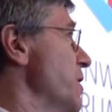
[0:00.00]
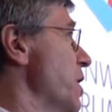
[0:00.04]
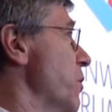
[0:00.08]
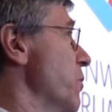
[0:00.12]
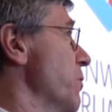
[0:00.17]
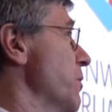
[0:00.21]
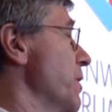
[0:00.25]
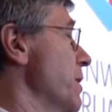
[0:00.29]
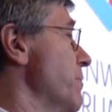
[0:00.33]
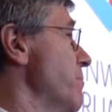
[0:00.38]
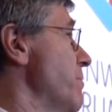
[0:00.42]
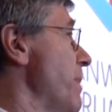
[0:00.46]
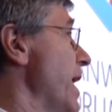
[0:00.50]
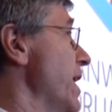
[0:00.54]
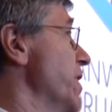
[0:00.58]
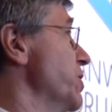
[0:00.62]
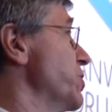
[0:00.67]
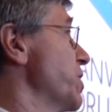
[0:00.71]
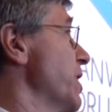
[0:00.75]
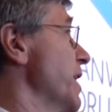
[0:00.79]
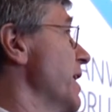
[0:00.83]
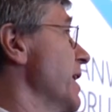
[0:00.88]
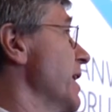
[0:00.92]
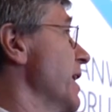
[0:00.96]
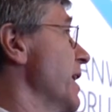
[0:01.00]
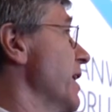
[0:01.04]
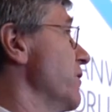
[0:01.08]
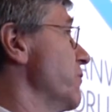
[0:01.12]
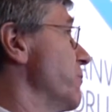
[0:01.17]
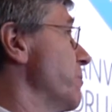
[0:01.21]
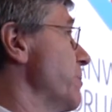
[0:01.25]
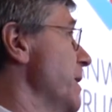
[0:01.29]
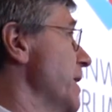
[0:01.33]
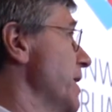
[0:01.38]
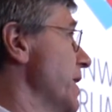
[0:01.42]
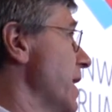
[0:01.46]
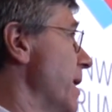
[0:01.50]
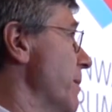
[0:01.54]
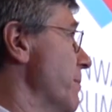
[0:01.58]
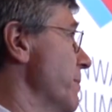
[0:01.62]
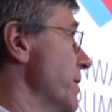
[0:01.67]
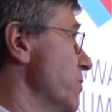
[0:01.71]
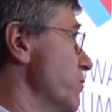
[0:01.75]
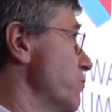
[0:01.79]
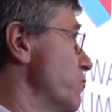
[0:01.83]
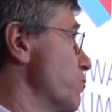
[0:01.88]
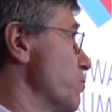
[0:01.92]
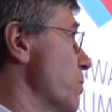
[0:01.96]
know that Beijing is
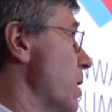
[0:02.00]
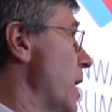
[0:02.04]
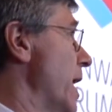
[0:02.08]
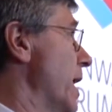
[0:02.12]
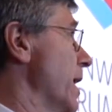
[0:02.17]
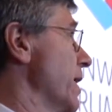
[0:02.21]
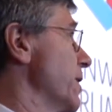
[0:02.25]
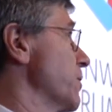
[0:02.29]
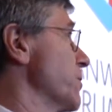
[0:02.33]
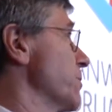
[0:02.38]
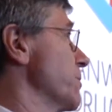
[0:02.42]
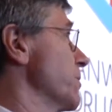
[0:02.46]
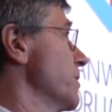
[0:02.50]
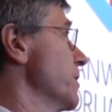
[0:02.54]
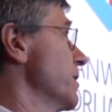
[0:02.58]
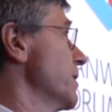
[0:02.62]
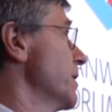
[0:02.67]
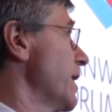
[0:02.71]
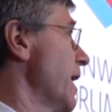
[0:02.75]
becoming drier